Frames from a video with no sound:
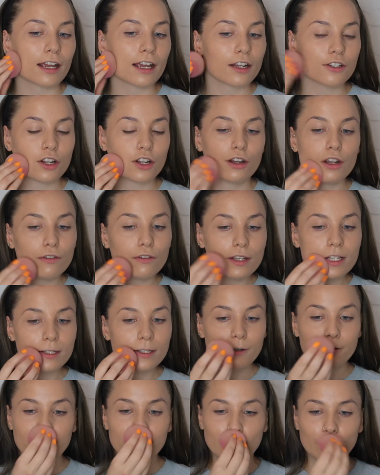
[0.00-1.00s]
Like, I don't know if he's
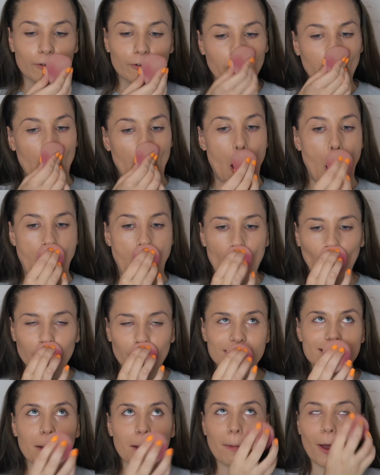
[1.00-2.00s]
gonna fall for it.
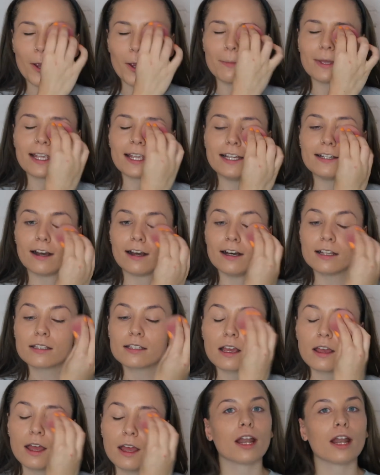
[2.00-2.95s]
Obviously I'm hoping he does,